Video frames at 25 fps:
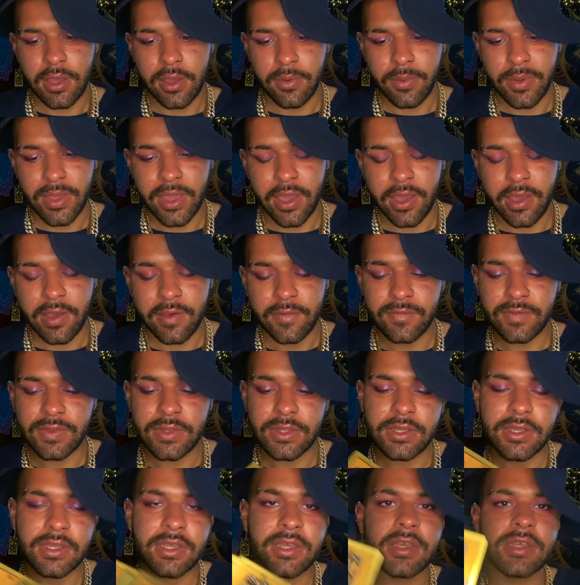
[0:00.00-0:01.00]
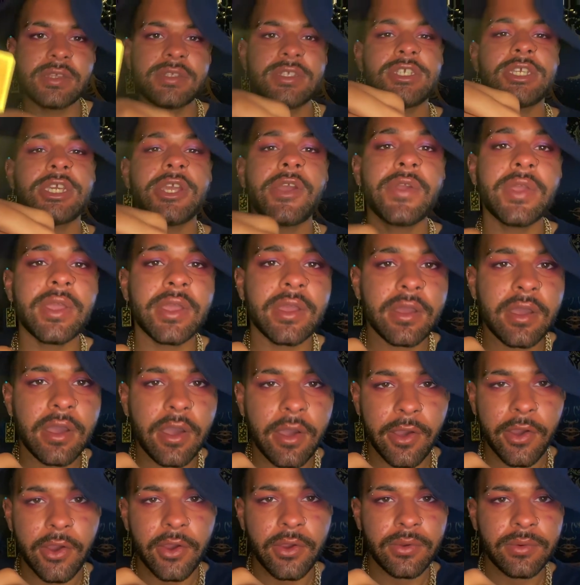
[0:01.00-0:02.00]
We have the Chariot
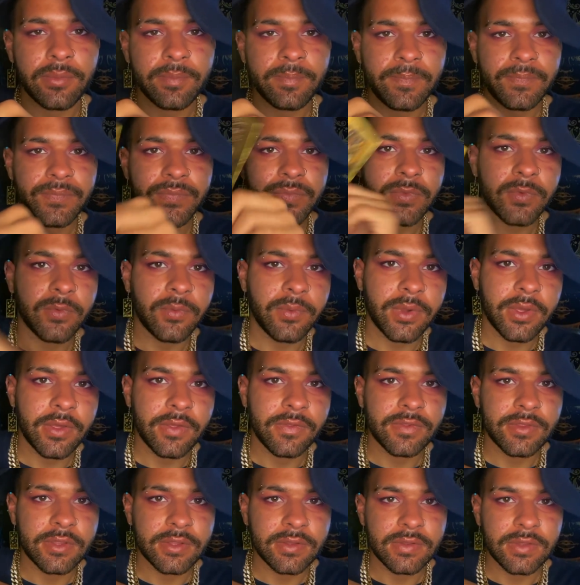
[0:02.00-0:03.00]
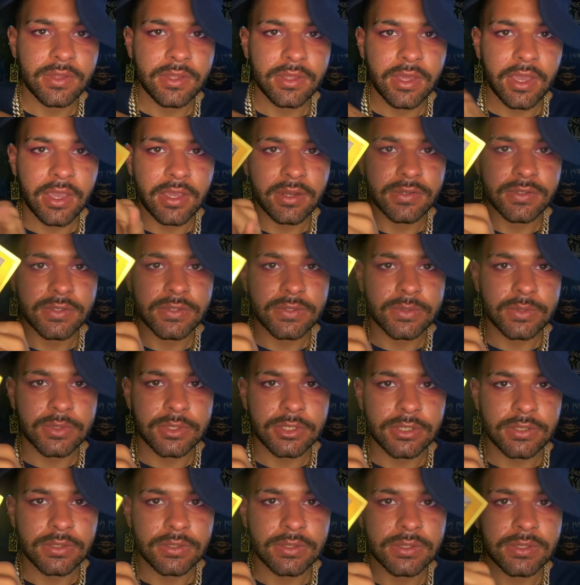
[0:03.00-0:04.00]
card with the Eight of
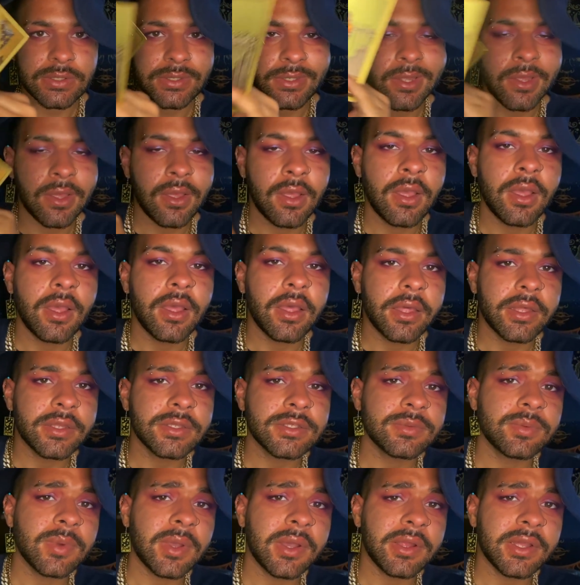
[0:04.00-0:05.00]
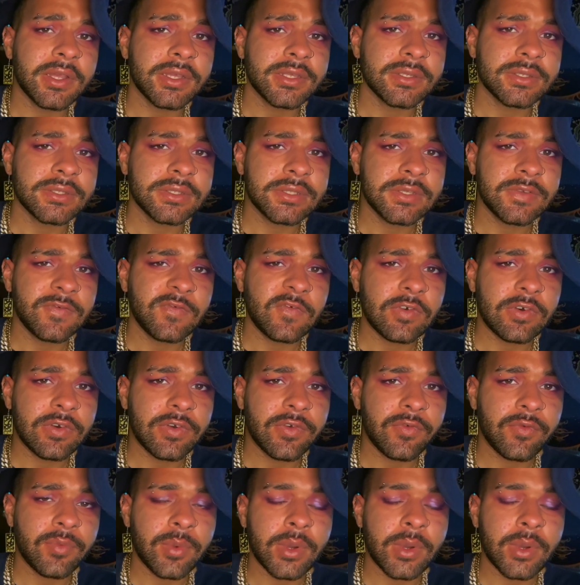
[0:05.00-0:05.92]
Swords as well as the Four of